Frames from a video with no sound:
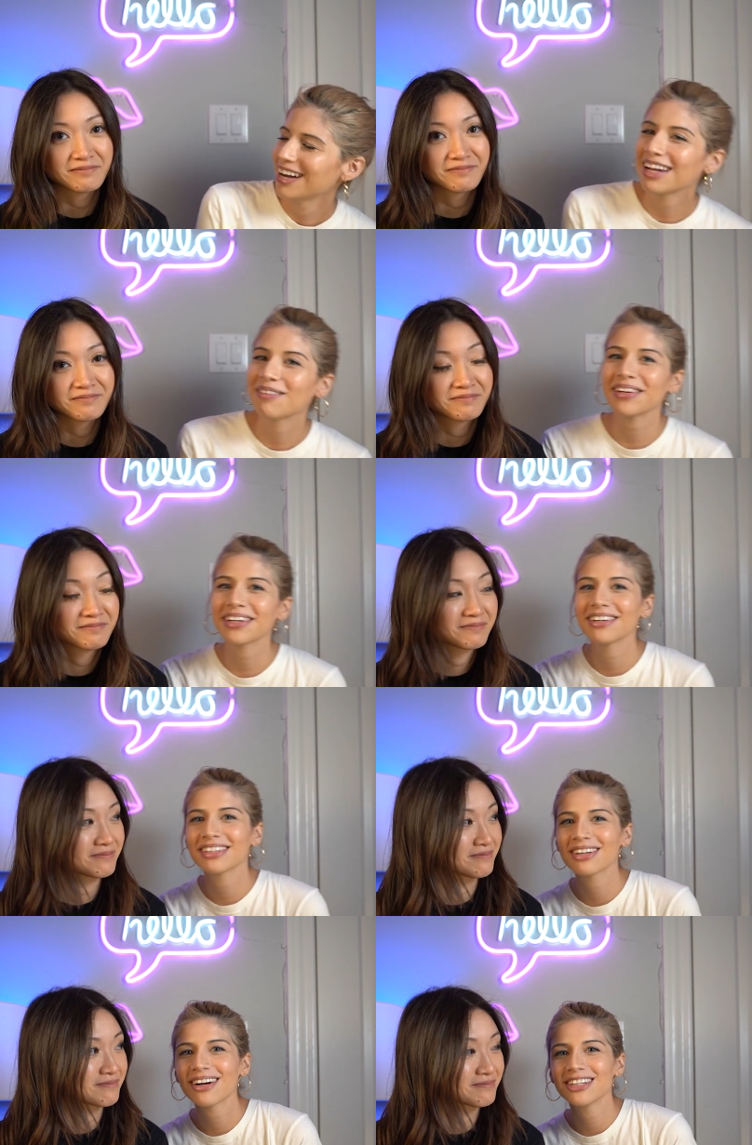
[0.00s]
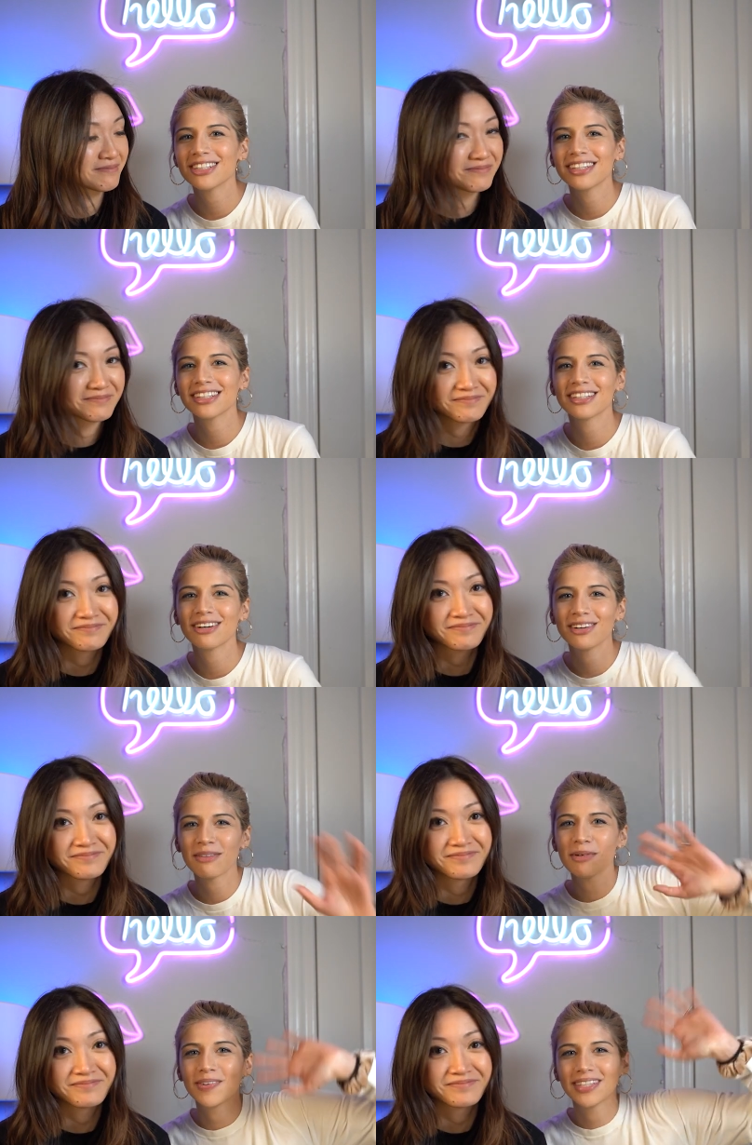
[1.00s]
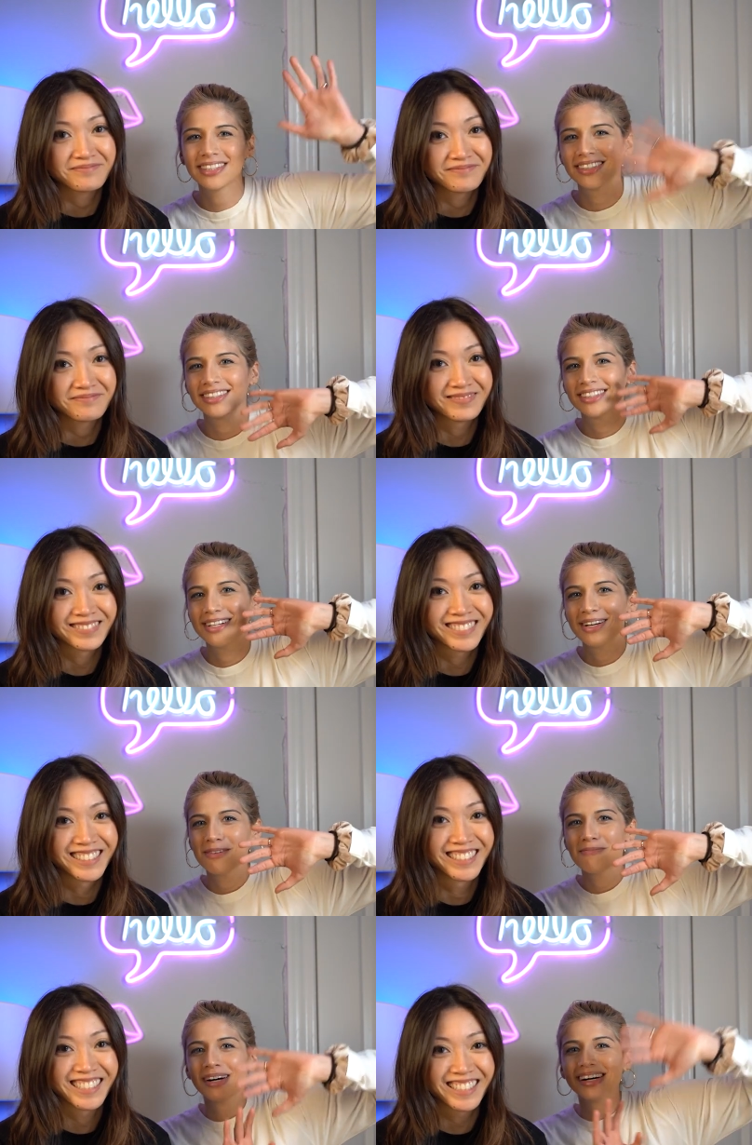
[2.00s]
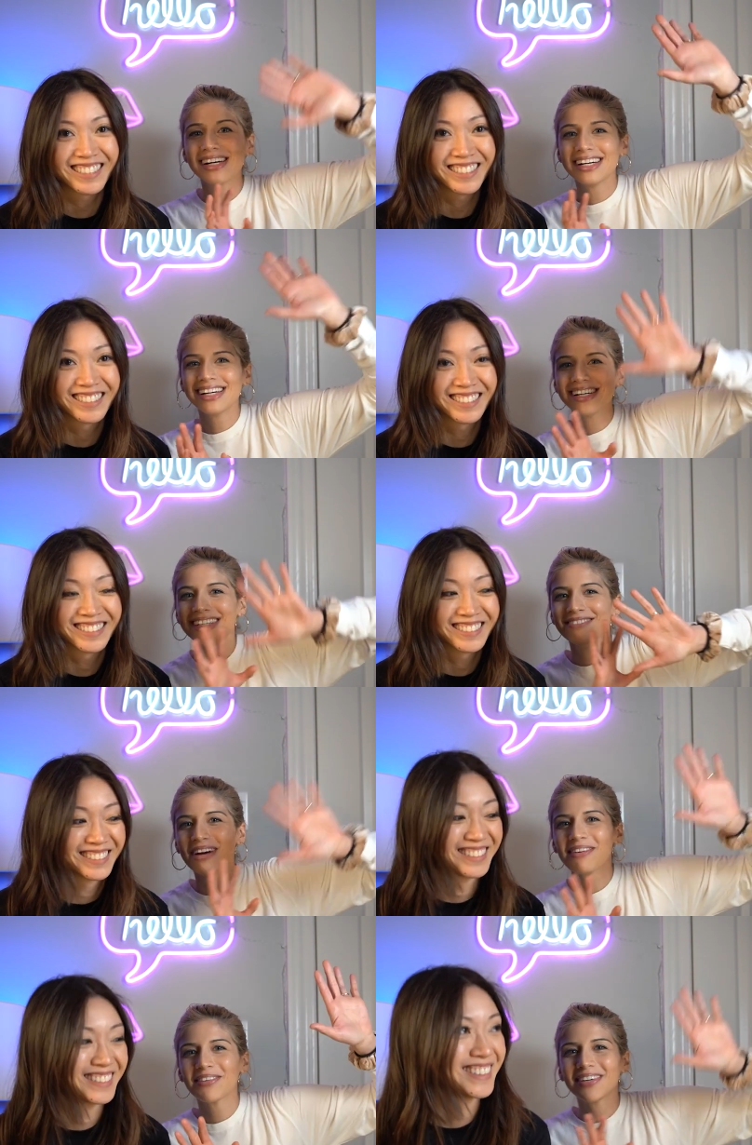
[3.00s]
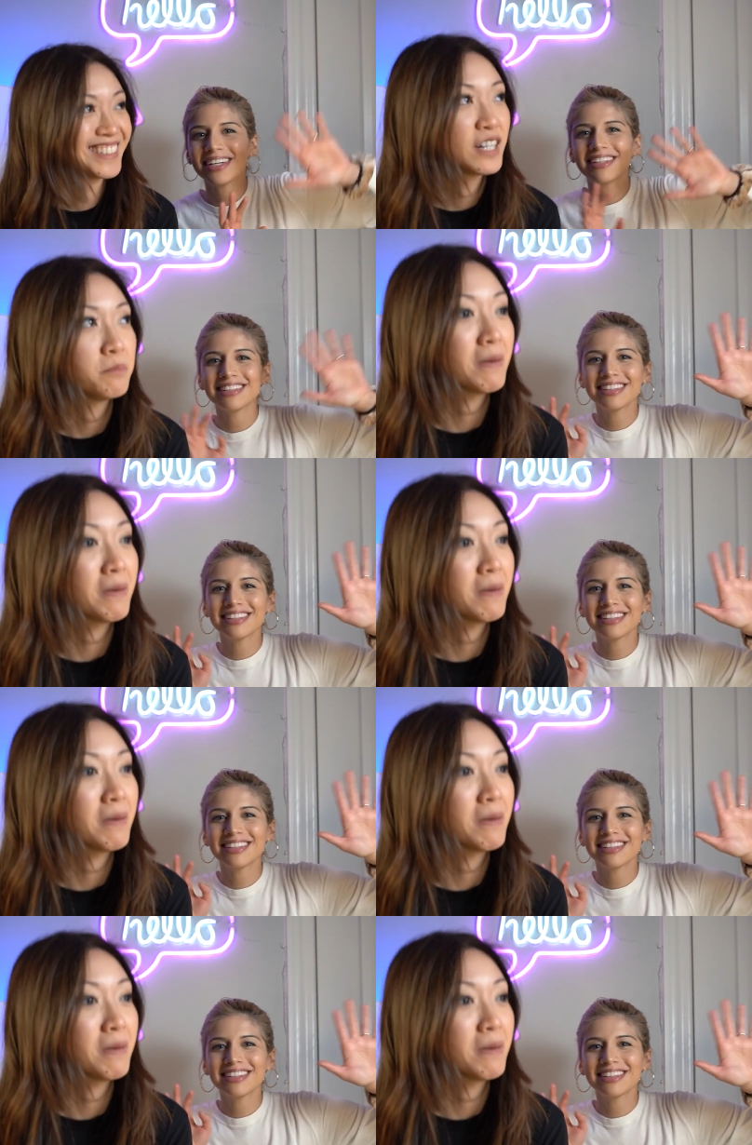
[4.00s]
Speaker 1: Okay, we're gonna go in the car and go get boba. Bye! Bye everyone!